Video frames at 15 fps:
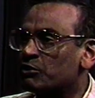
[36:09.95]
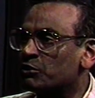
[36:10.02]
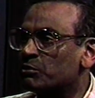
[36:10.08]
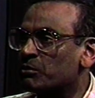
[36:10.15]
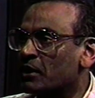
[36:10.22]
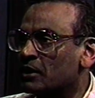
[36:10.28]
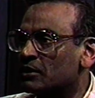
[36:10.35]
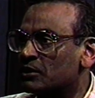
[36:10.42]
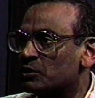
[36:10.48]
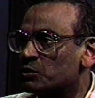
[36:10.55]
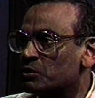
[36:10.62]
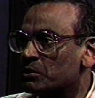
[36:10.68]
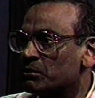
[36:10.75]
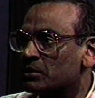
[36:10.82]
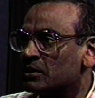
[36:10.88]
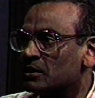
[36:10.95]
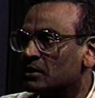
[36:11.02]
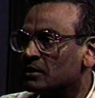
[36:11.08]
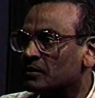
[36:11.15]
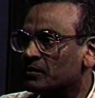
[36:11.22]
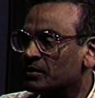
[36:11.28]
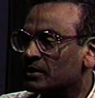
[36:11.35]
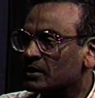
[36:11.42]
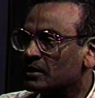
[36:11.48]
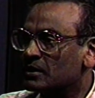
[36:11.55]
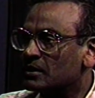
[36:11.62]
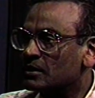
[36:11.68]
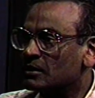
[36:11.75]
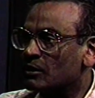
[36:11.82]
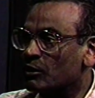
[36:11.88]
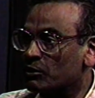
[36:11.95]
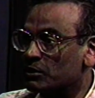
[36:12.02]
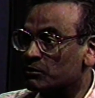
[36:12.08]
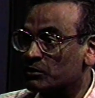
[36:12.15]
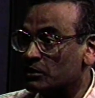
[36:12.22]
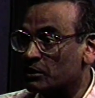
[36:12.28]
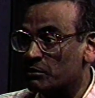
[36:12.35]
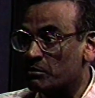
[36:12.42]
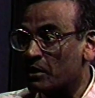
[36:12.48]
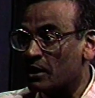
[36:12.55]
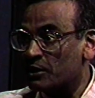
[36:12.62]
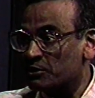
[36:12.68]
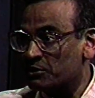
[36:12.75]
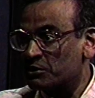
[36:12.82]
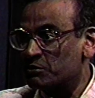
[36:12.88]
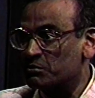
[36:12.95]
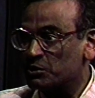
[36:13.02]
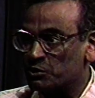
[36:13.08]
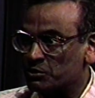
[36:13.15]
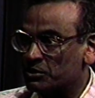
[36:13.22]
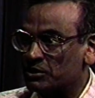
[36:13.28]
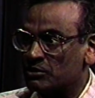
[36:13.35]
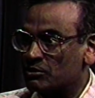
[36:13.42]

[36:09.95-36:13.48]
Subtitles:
respect other women, or even admire their beauty or